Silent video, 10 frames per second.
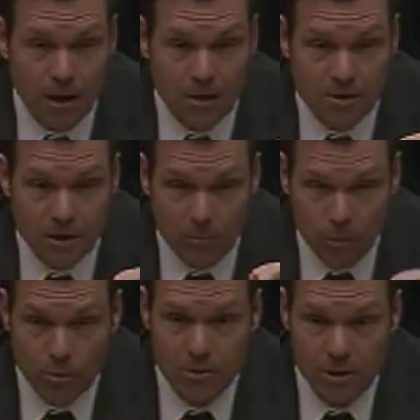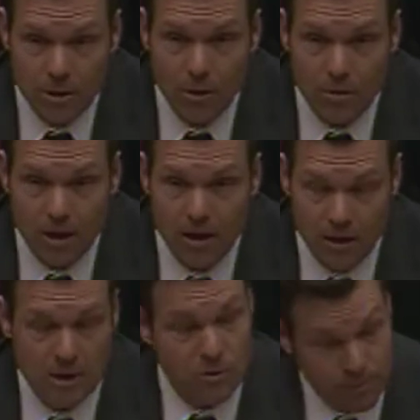And it's important to note that,
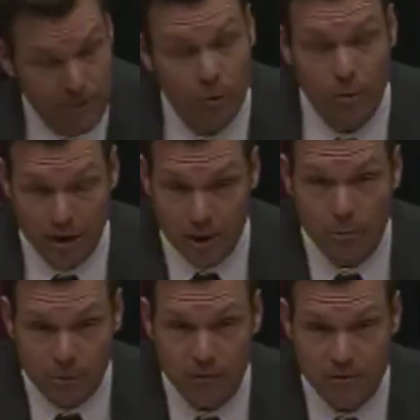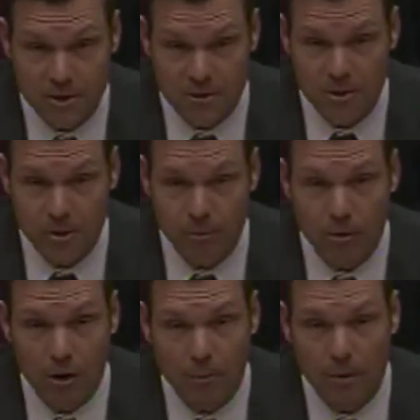and this was before we had our proof of citizenship
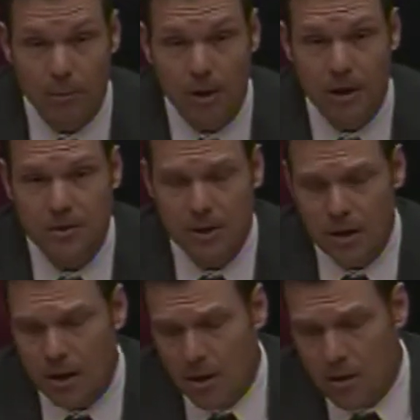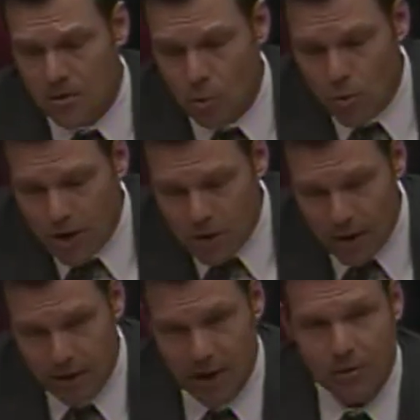requirement in place, so when you
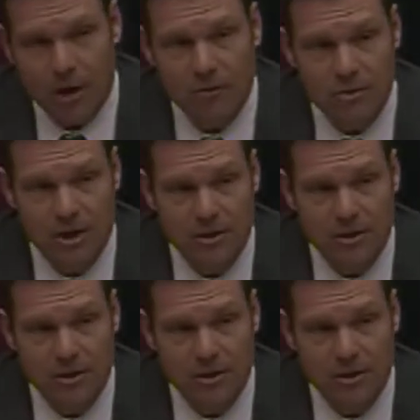get that driver's